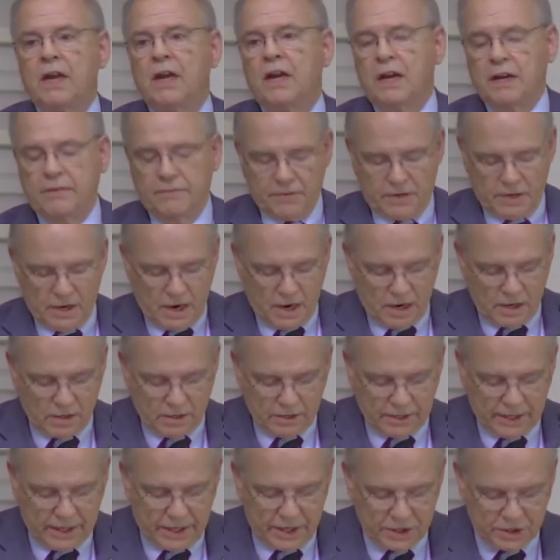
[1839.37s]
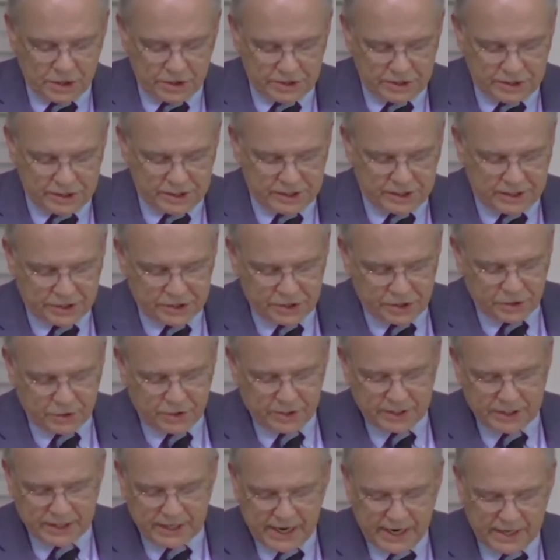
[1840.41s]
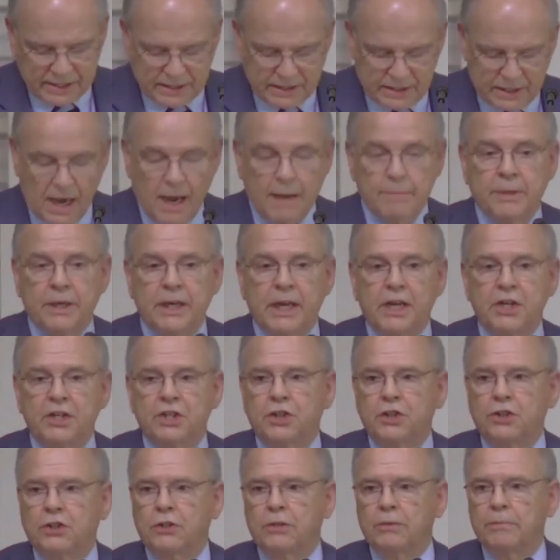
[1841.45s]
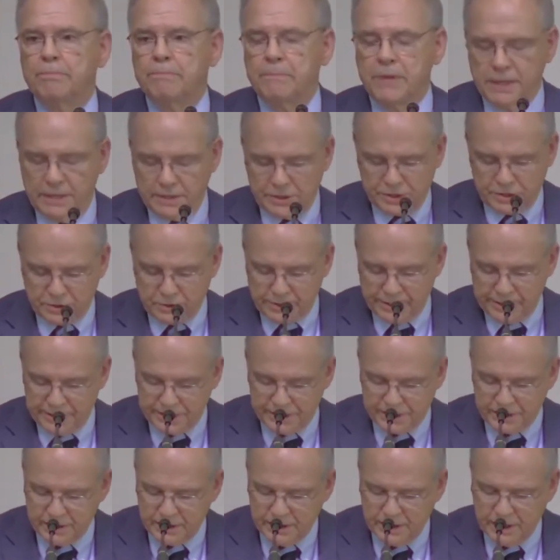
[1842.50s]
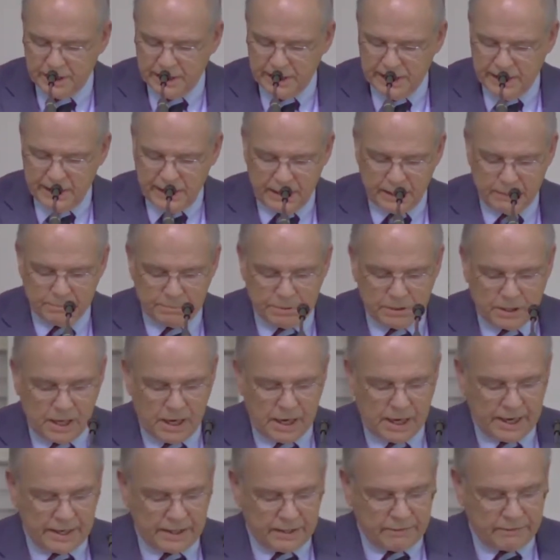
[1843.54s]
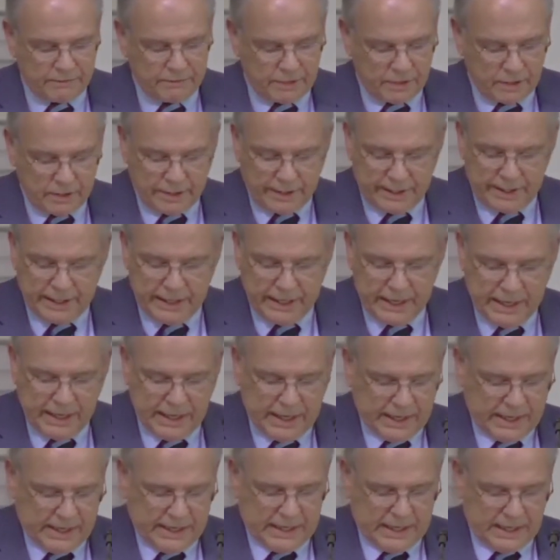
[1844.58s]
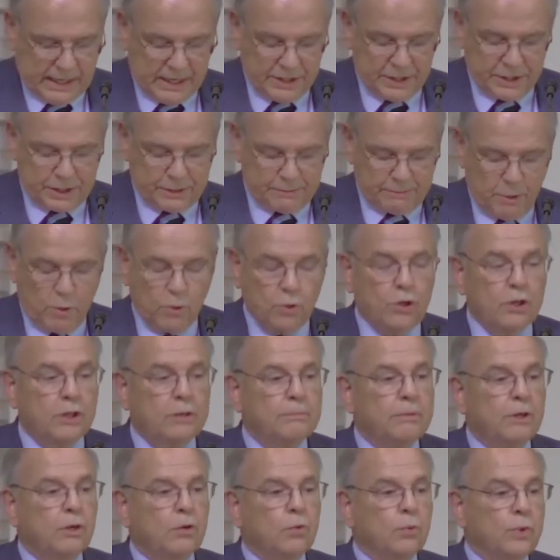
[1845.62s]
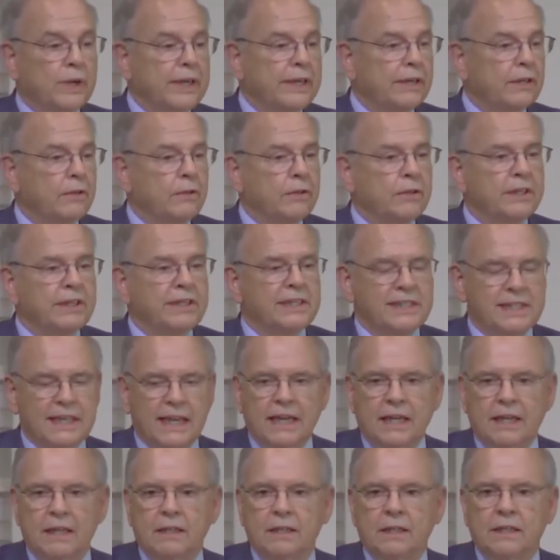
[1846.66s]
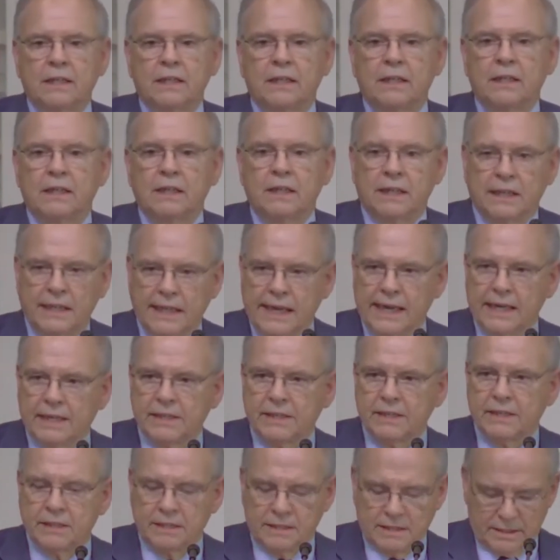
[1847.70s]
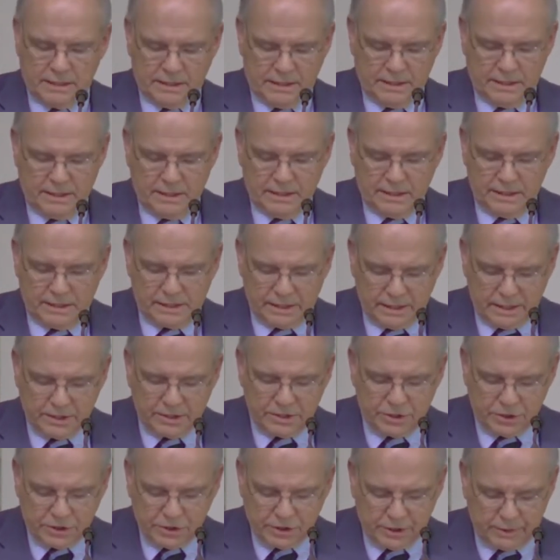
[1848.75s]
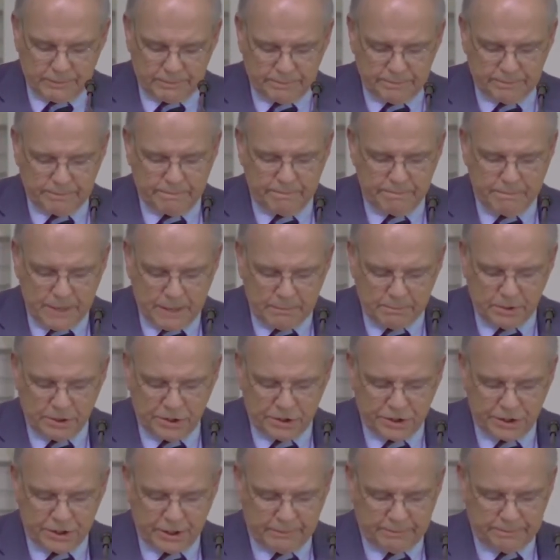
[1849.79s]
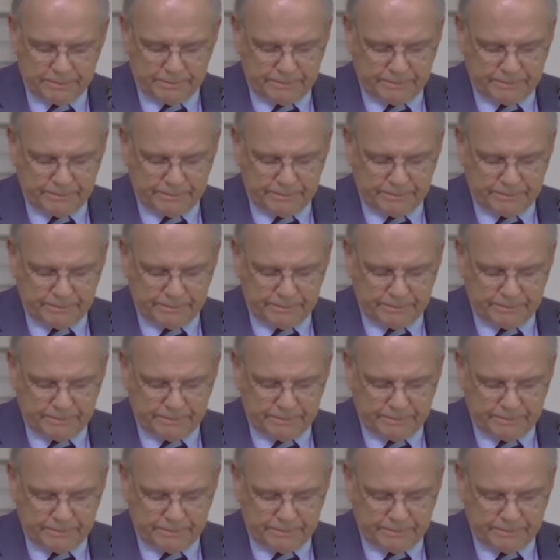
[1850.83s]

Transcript: of the congregation's district and denominational ministries, implying a very unspoken but real second-class citizenship, membership.